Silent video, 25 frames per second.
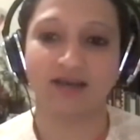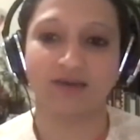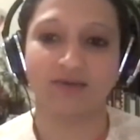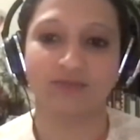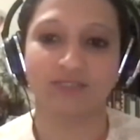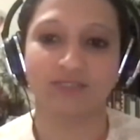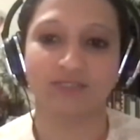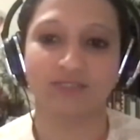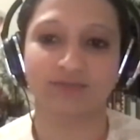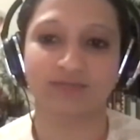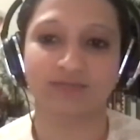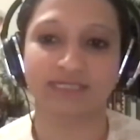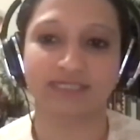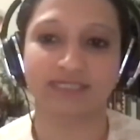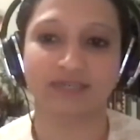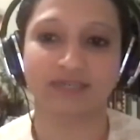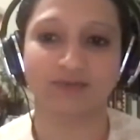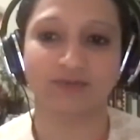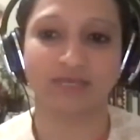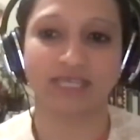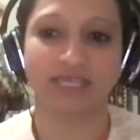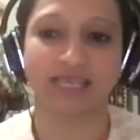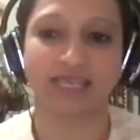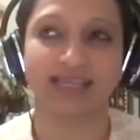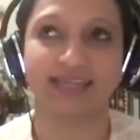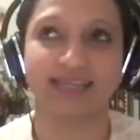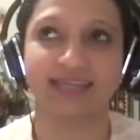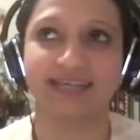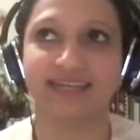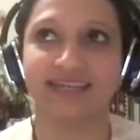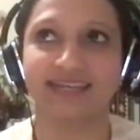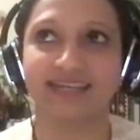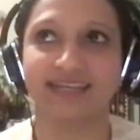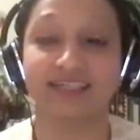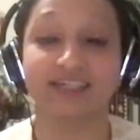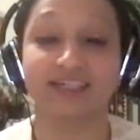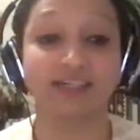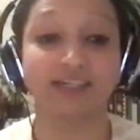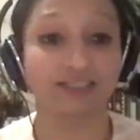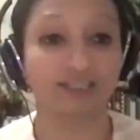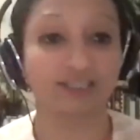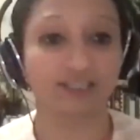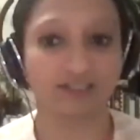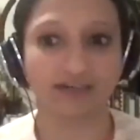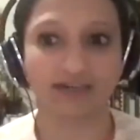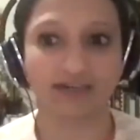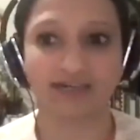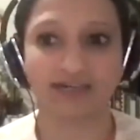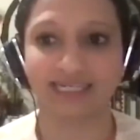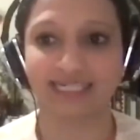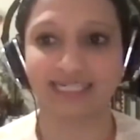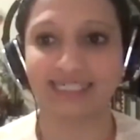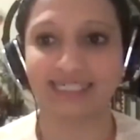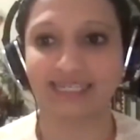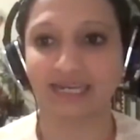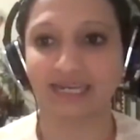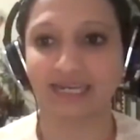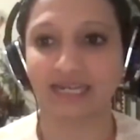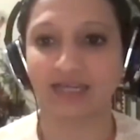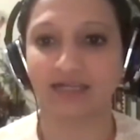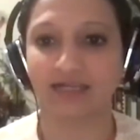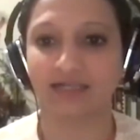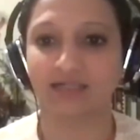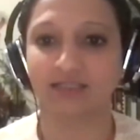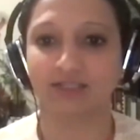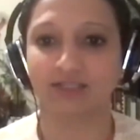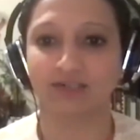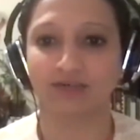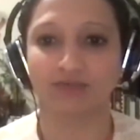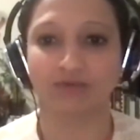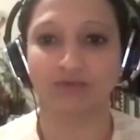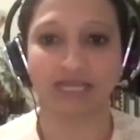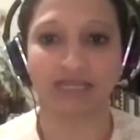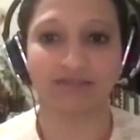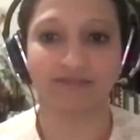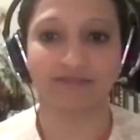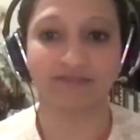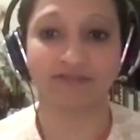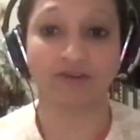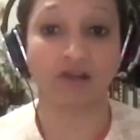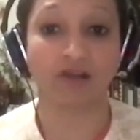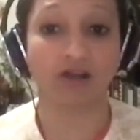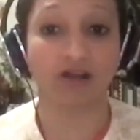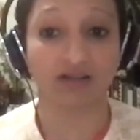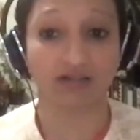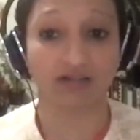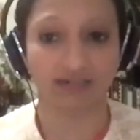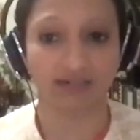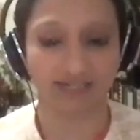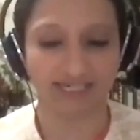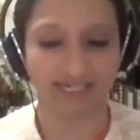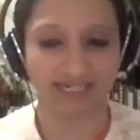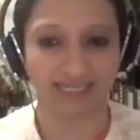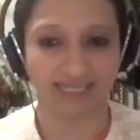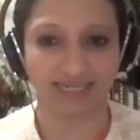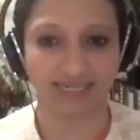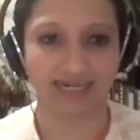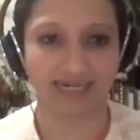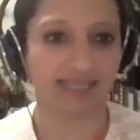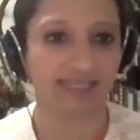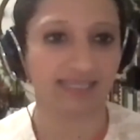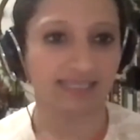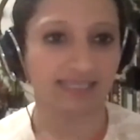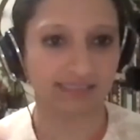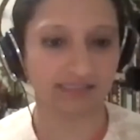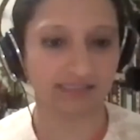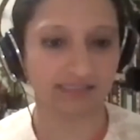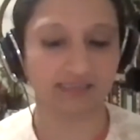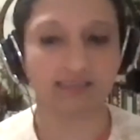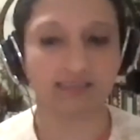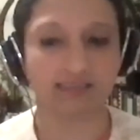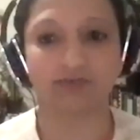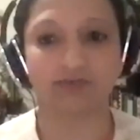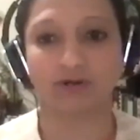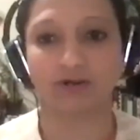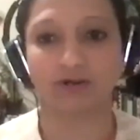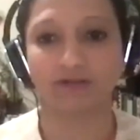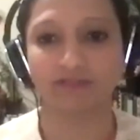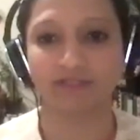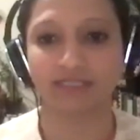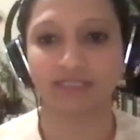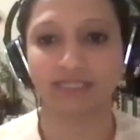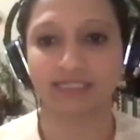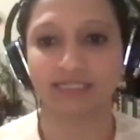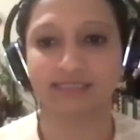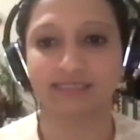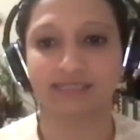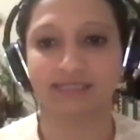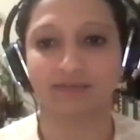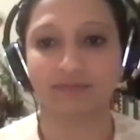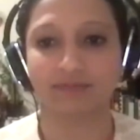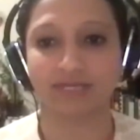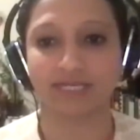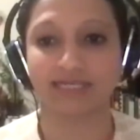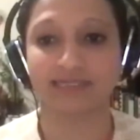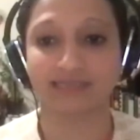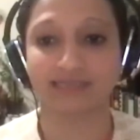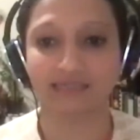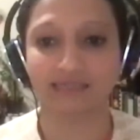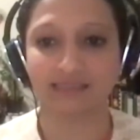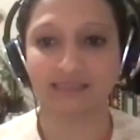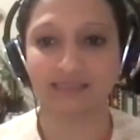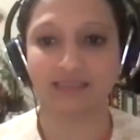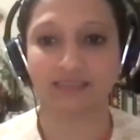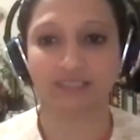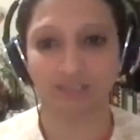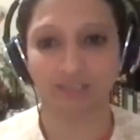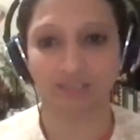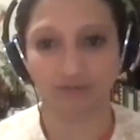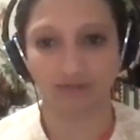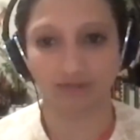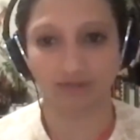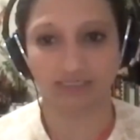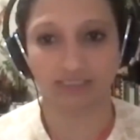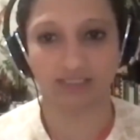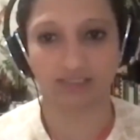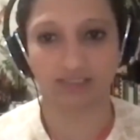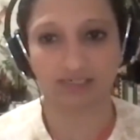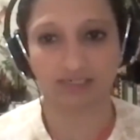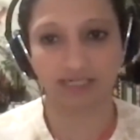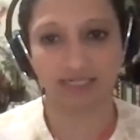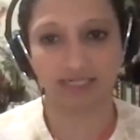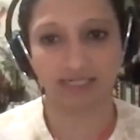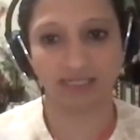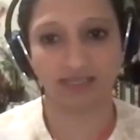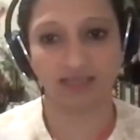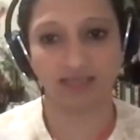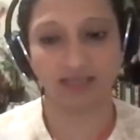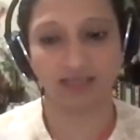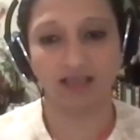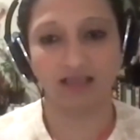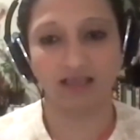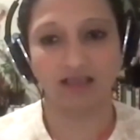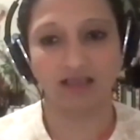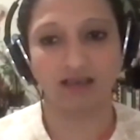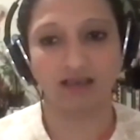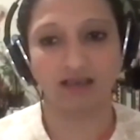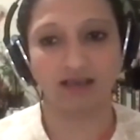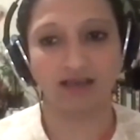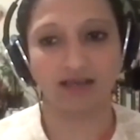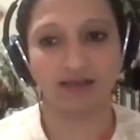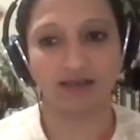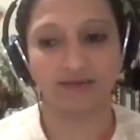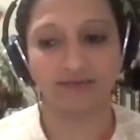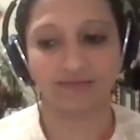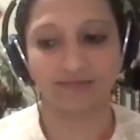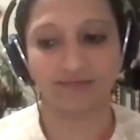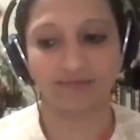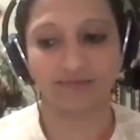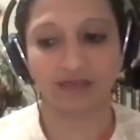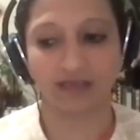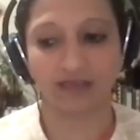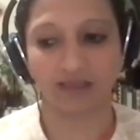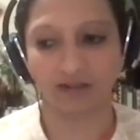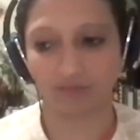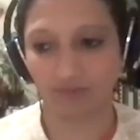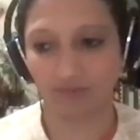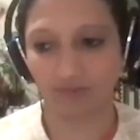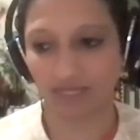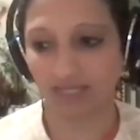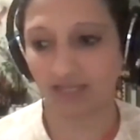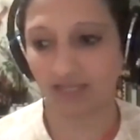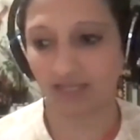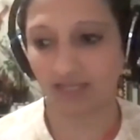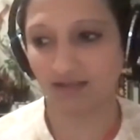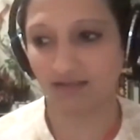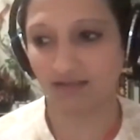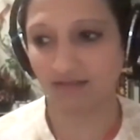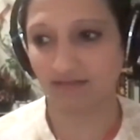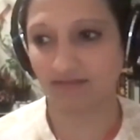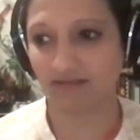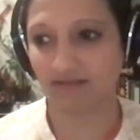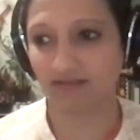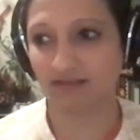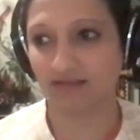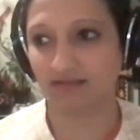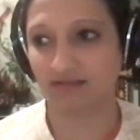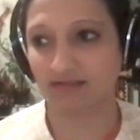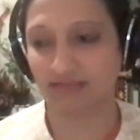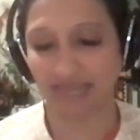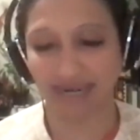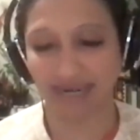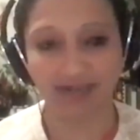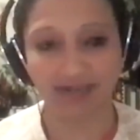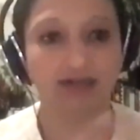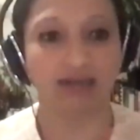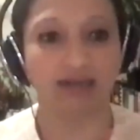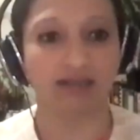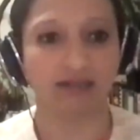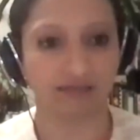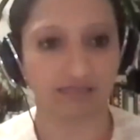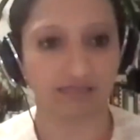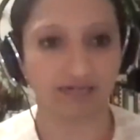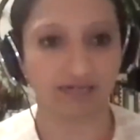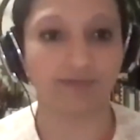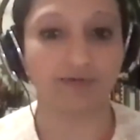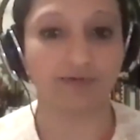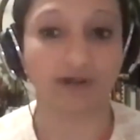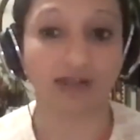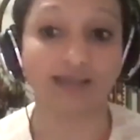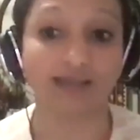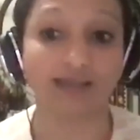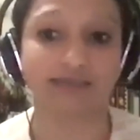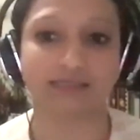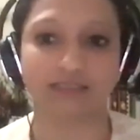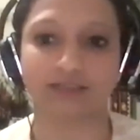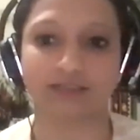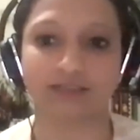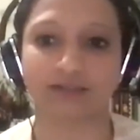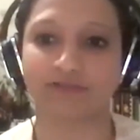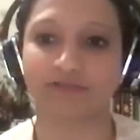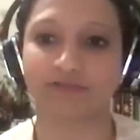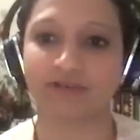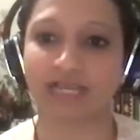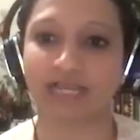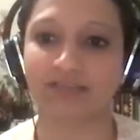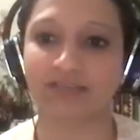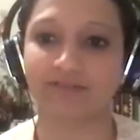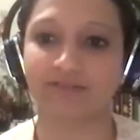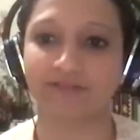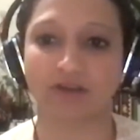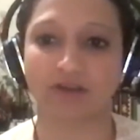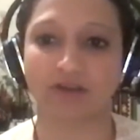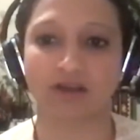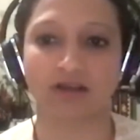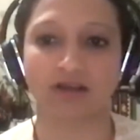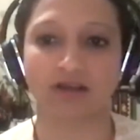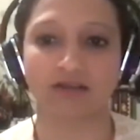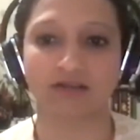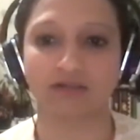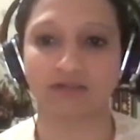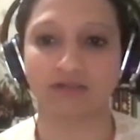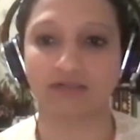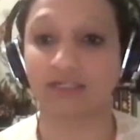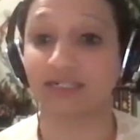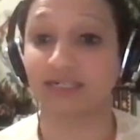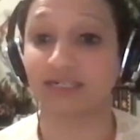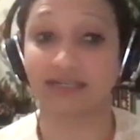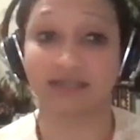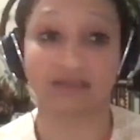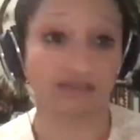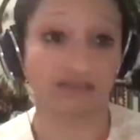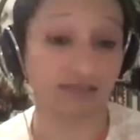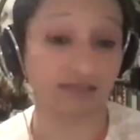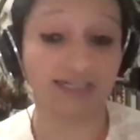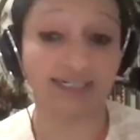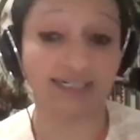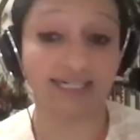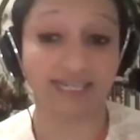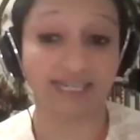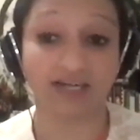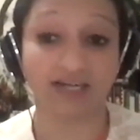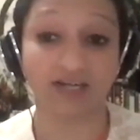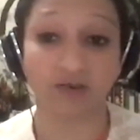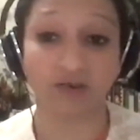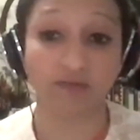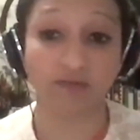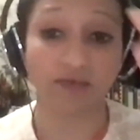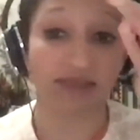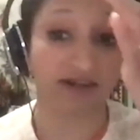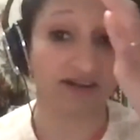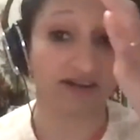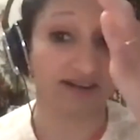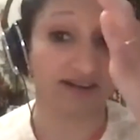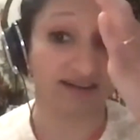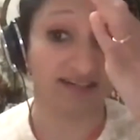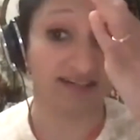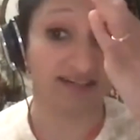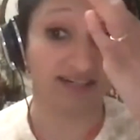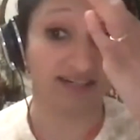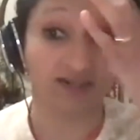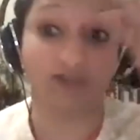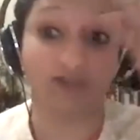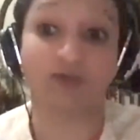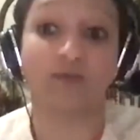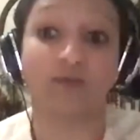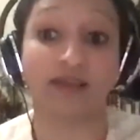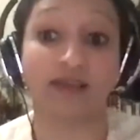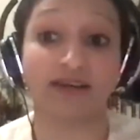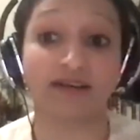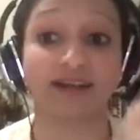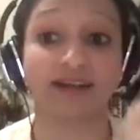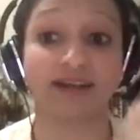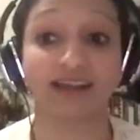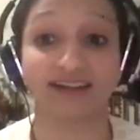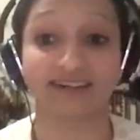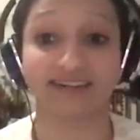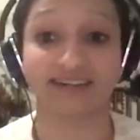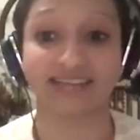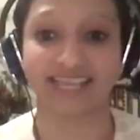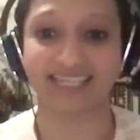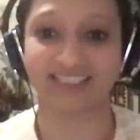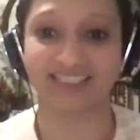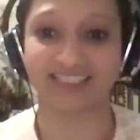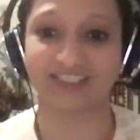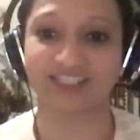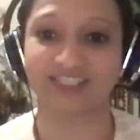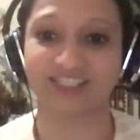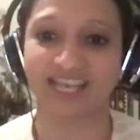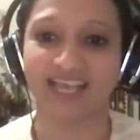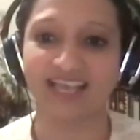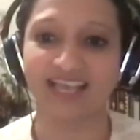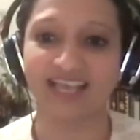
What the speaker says: which means that we can nurture our intellect through lifelong learning. And I guess this is one of the things that PSS is doing, is really helping that process of lifelong learning, no matter our age.